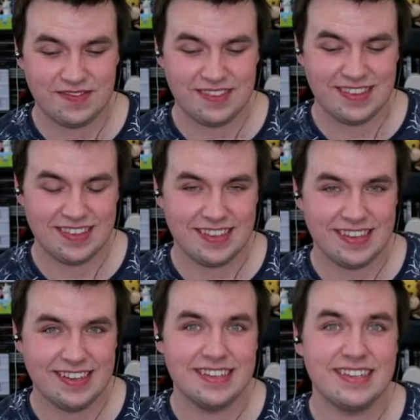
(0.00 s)

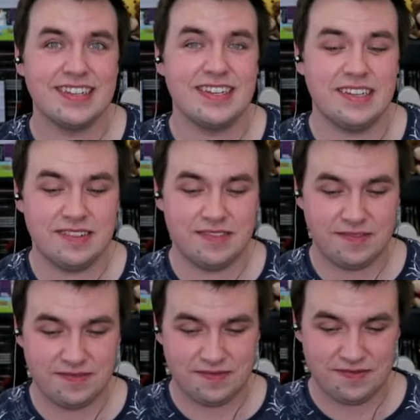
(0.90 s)

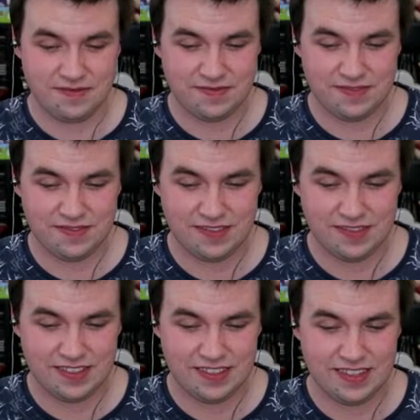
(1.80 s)

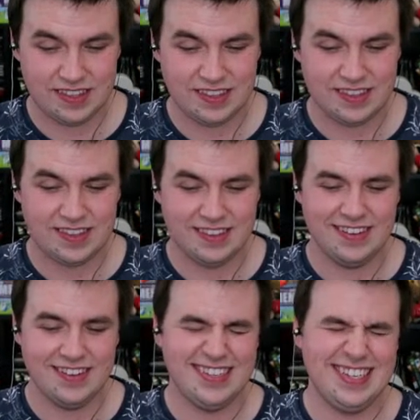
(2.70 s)

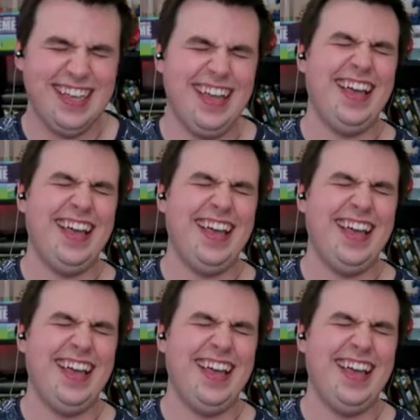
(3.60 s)
(not speaking)